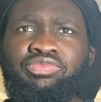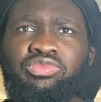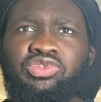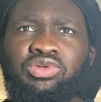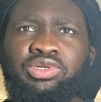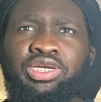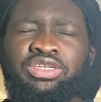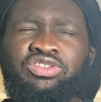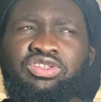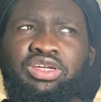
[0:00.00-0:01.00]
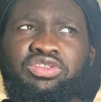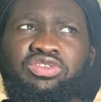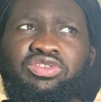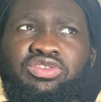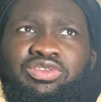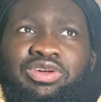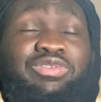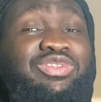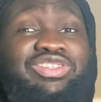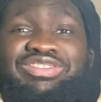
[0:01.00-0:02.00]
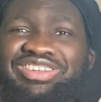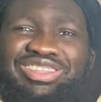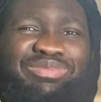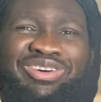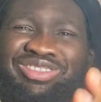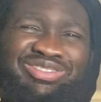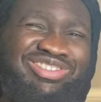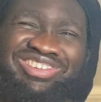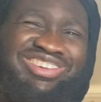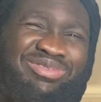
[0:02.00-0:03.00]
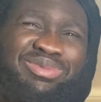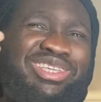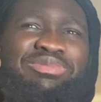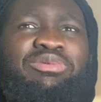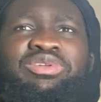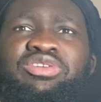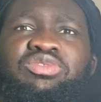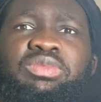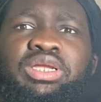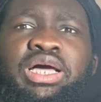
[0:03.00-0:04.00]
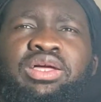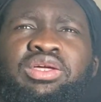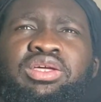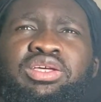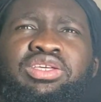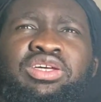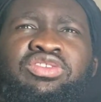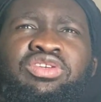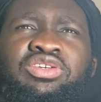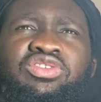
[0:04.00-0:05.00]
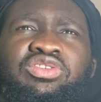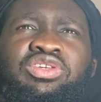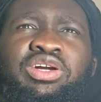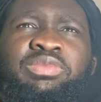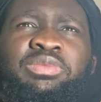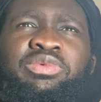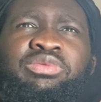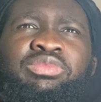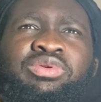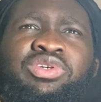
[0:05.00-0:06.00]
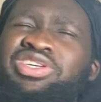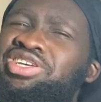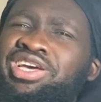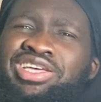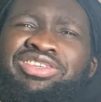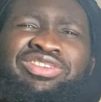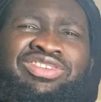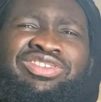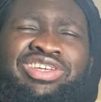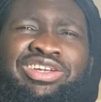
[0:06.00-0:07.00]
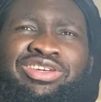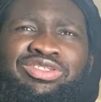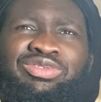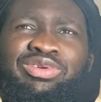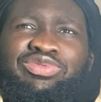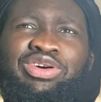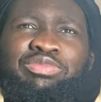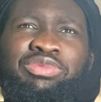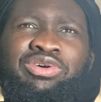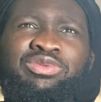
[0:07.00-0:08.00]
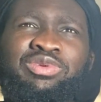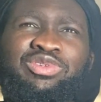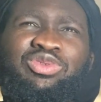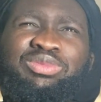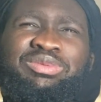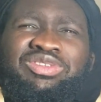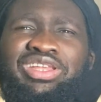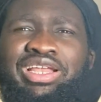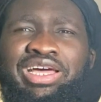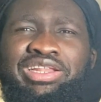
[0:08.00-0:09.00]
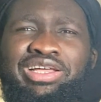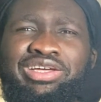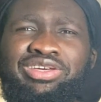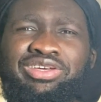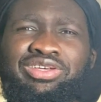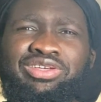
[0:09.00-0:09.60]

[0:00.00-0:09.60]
Sus, obviously sometimes the mask that says half me to keep up with niggas, but like, yeah, Sus, yeah, I remember him, bro. He's had a history of fuck bars, bro. I still remember he said a line like,